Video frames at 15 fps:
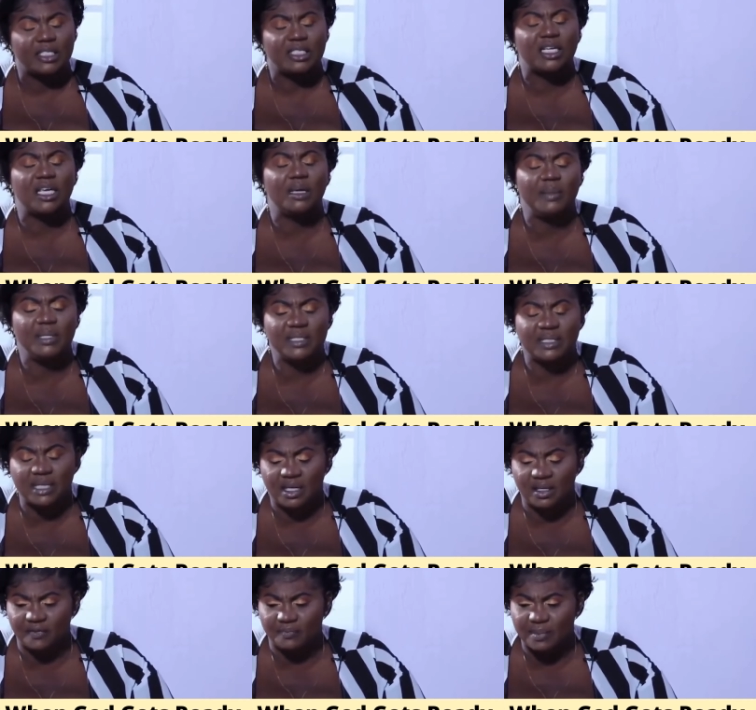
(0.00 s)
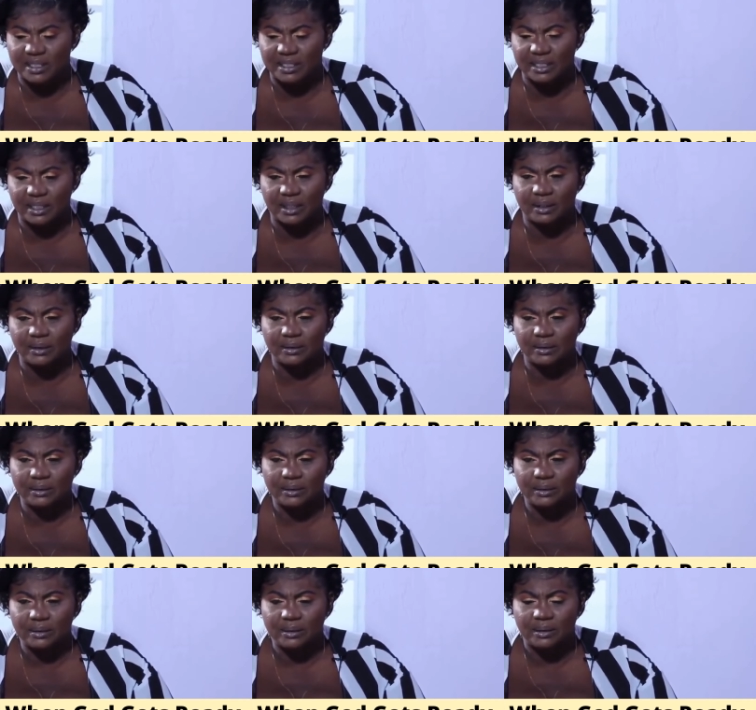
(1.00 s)
She came inside of myself.
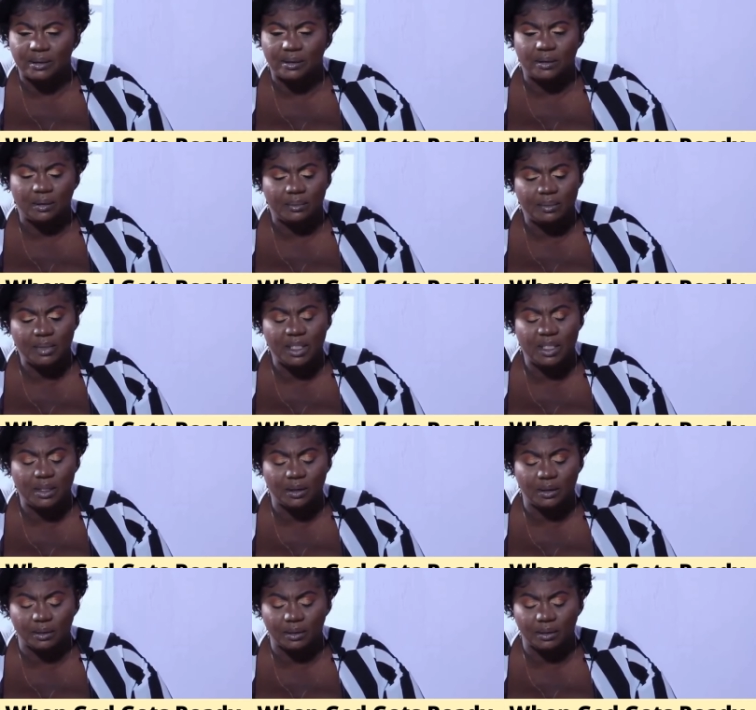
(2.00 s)
Me,